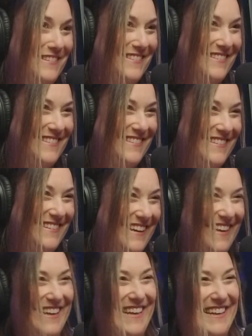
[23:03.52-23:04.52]
Uh-oh.
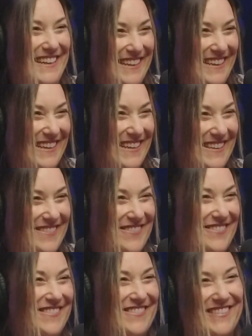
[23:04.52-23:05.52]

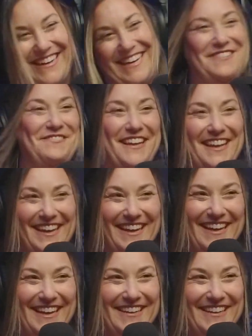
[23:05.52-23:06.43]
I have to go to that.